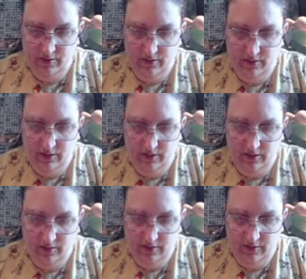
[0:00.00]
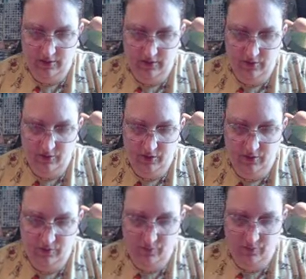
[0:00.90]
and it's so
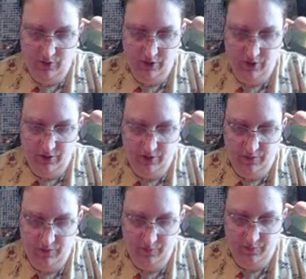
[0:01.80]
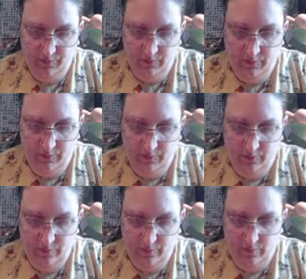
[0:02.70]
cute to watch them
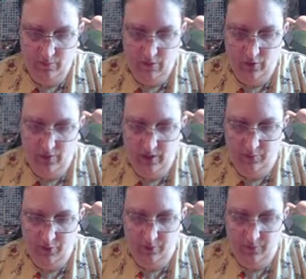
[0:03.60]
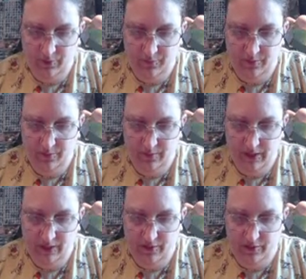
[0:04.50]
when they pop up in the
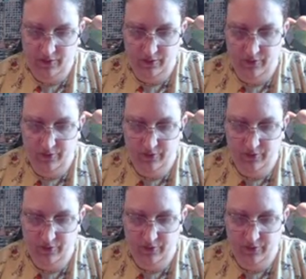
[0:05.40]
backyard.